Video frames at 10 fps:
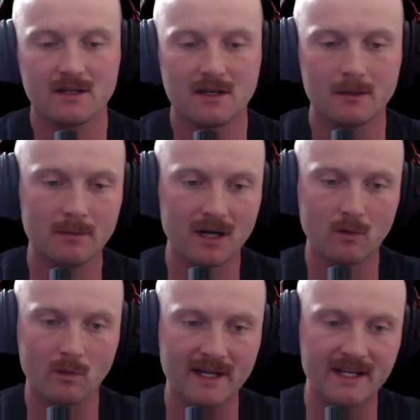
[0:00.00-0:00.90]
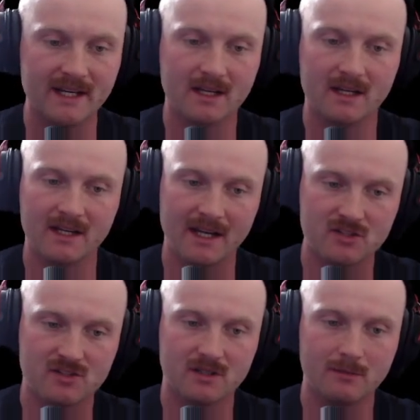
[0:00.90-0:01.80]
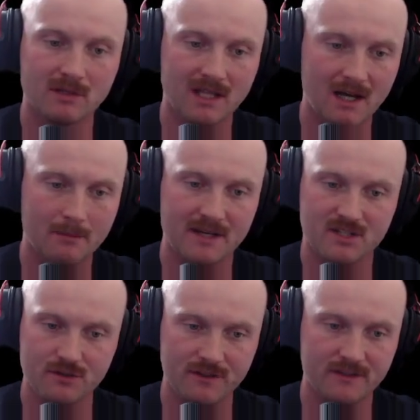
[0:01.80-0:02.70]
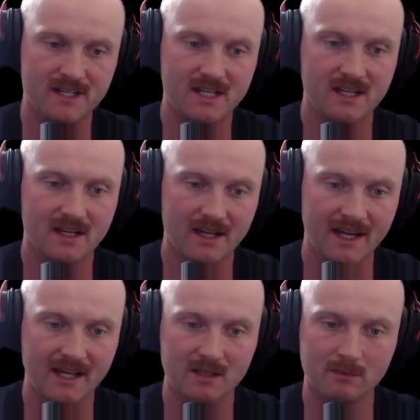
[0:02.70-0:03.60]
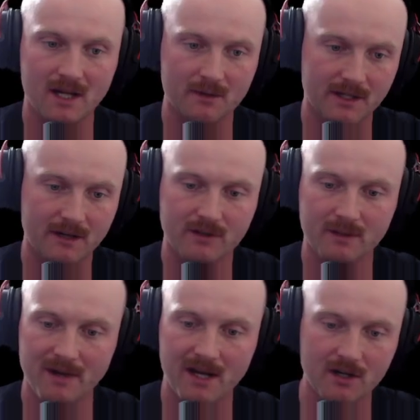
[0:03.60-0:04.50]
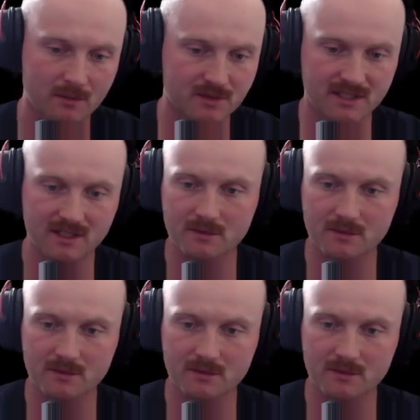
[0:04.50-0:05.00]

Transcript: But we're getting an extra block by 250 and the block recovery by 100%,